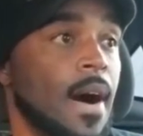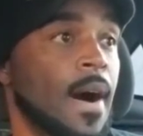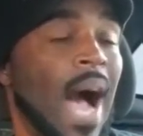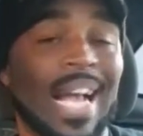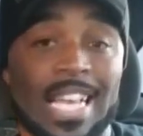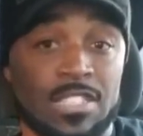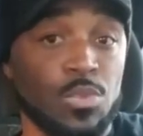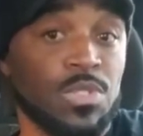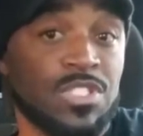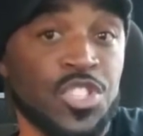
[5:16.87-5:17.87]
I guess
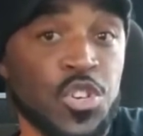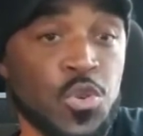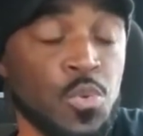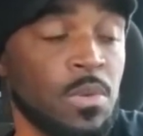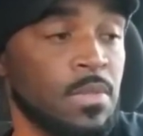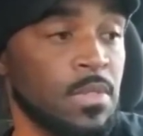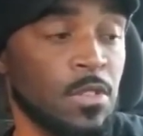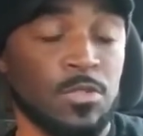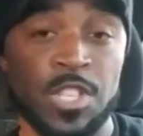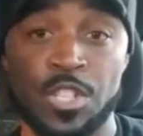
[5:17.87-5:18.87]
it was new.
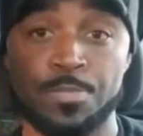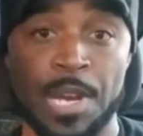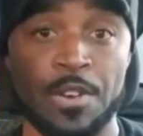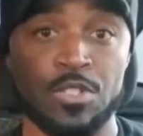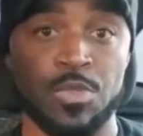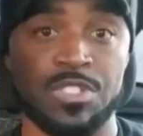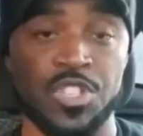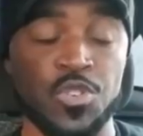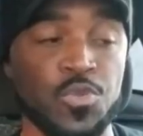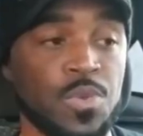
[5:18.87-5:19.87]
The experience was
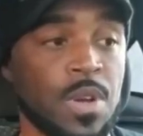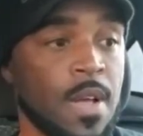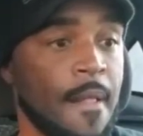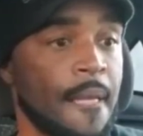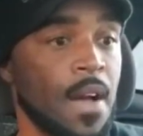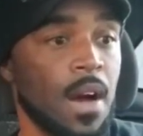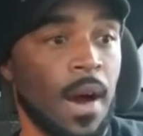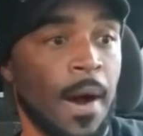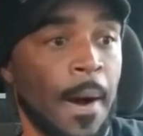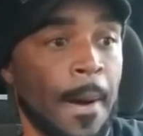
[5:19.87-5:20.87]
new.
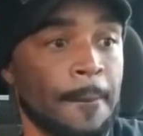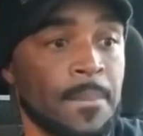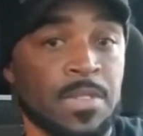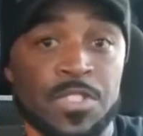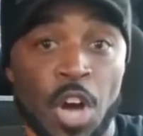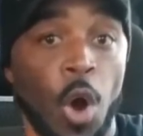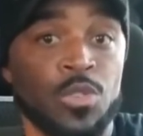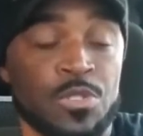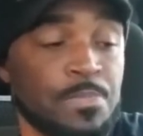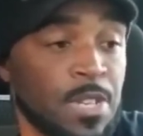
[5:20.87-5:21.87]

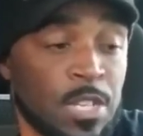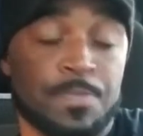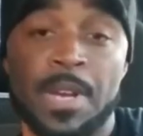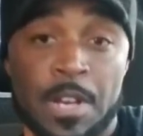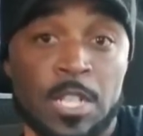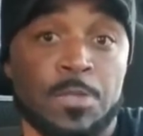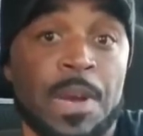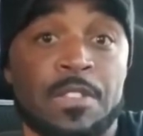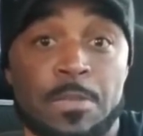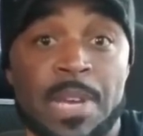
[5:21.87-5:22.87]
The
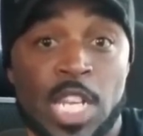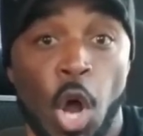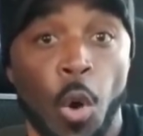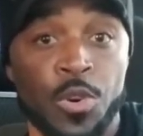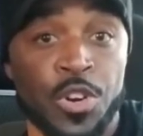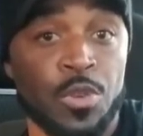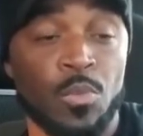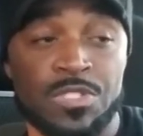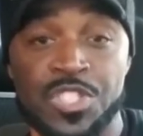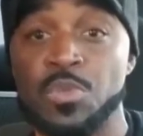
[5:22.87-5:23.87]
experience of being an owner
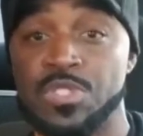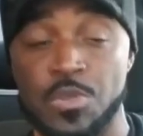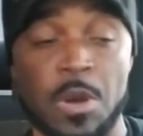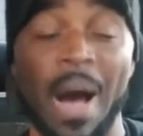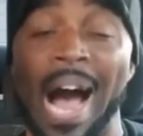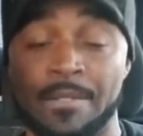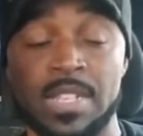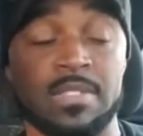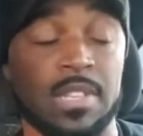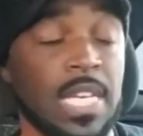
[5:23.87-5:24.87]
was new to him,
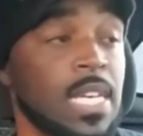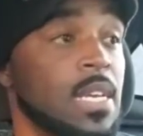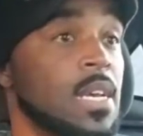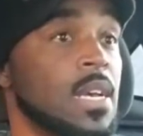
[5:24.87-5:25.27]
obviously.